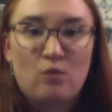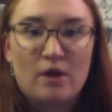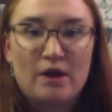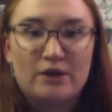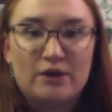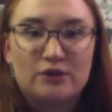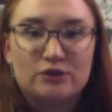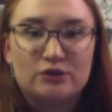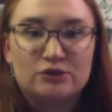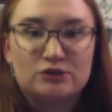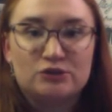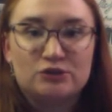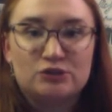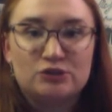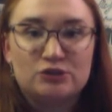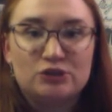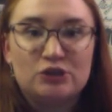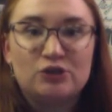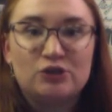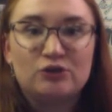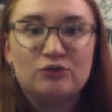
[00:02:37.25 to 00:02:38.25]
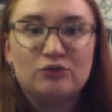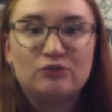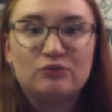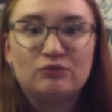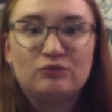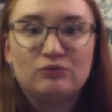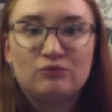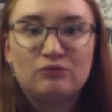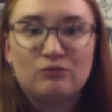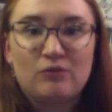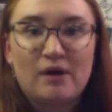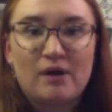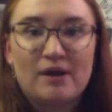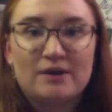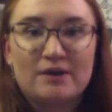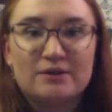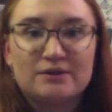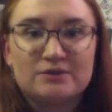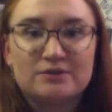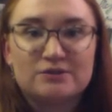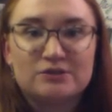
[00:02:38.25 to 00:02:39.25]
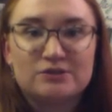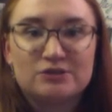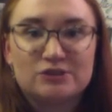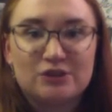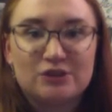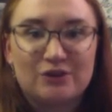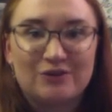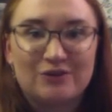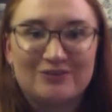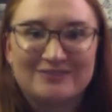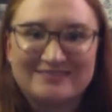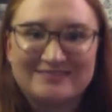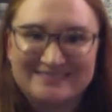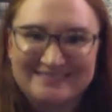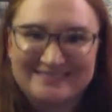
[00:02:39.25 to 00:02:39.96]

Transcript: One, two, one, two.